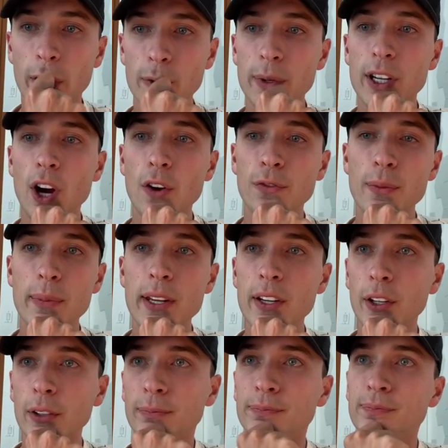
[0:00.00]
where do we go from
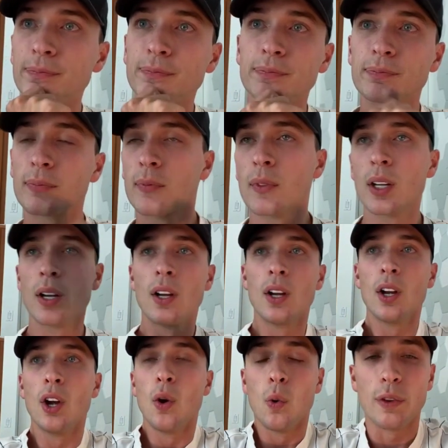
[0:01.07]
here?
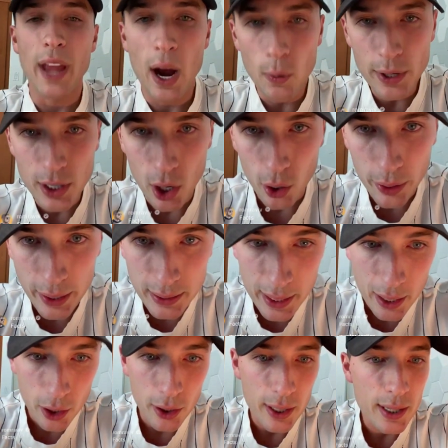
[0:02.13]
Well, now we know
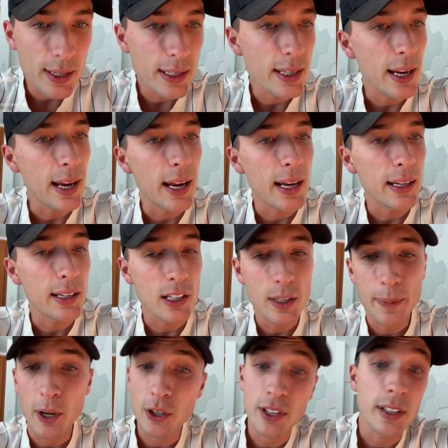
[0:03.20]
that there is a
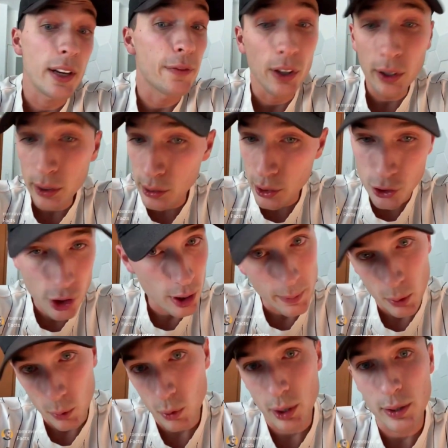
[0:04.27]
conspiracy, and a very
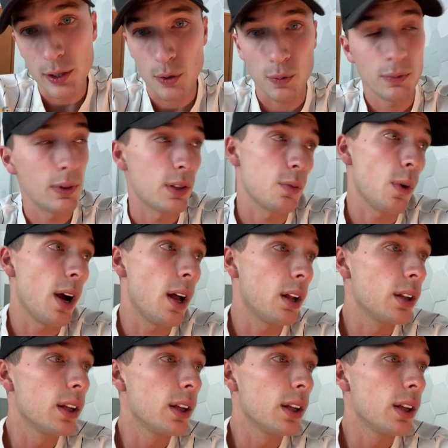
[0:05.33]
legitimate one as